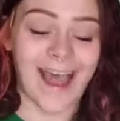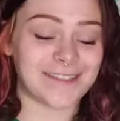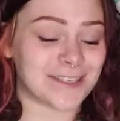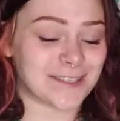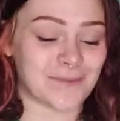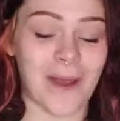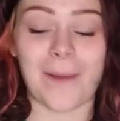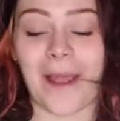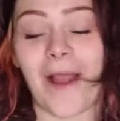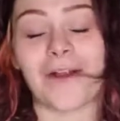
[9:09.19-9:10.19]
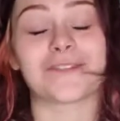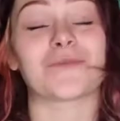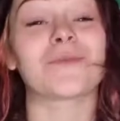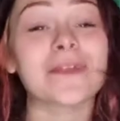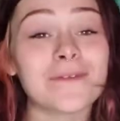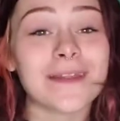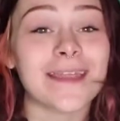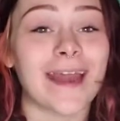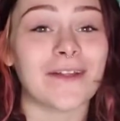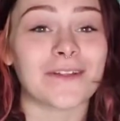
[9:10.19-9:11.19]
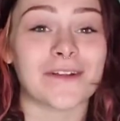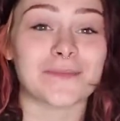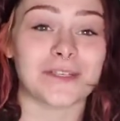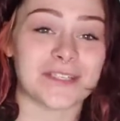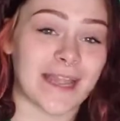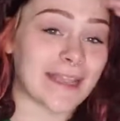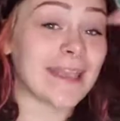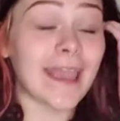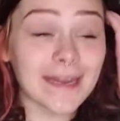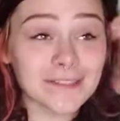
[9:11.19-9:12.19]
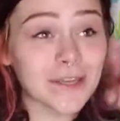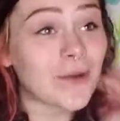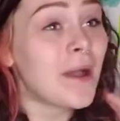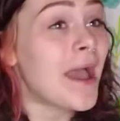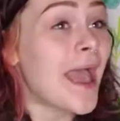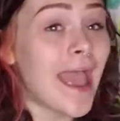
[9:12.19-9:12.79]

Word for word: I just want my art to really get out there as much as I can get it to.